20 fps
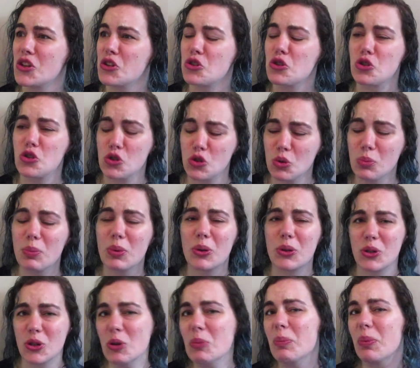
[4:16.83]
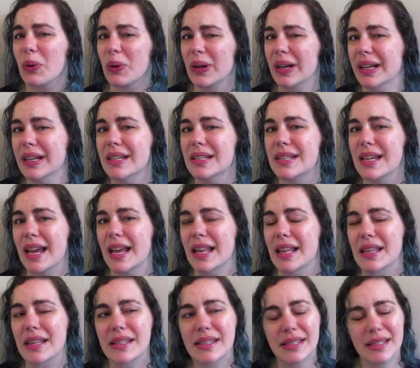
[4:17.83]
Super duper
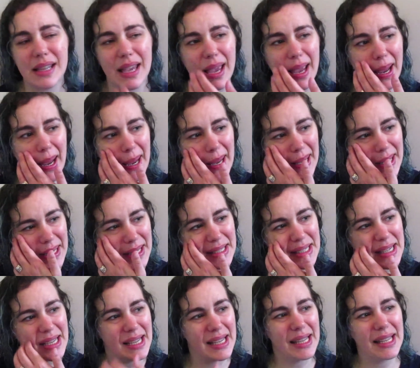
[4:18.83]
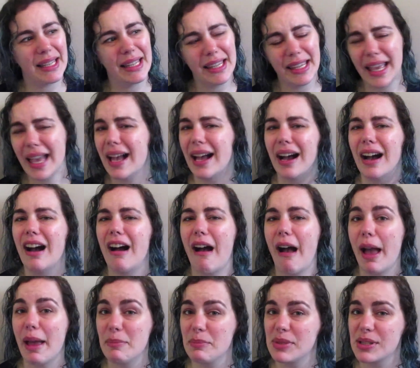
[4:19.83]
intense, and uh, yeah,
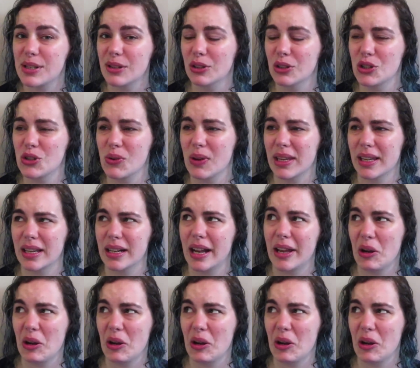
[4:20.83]
I'm still enjoying it.